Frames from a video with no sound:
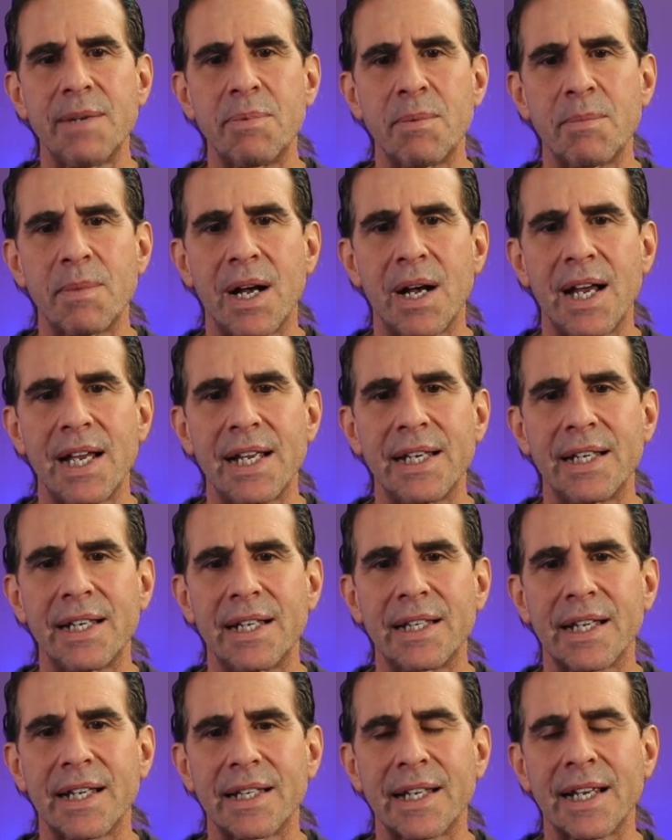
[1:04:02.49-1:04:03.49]
keep in
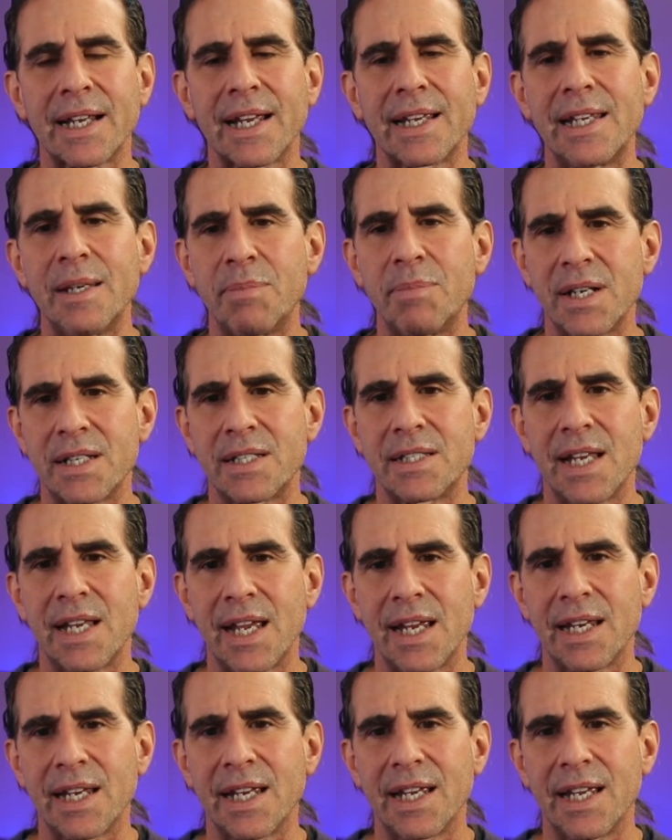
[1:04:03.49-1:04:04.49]
mind, like I keep on
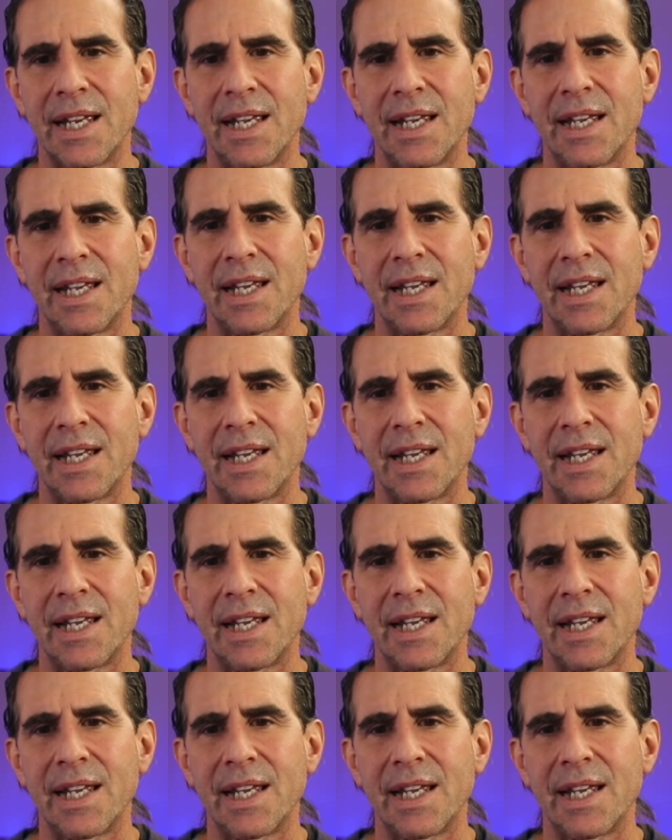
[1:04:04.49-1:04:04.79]
saying,